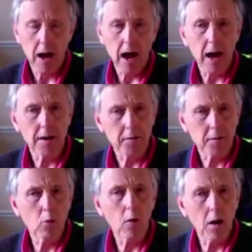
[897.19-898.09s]
and
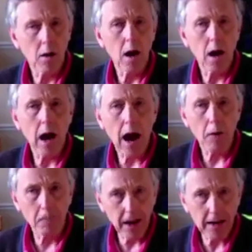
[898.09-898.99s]
how
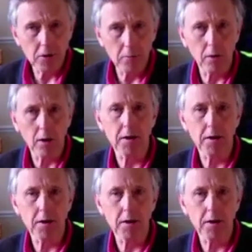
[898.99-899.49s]
valuable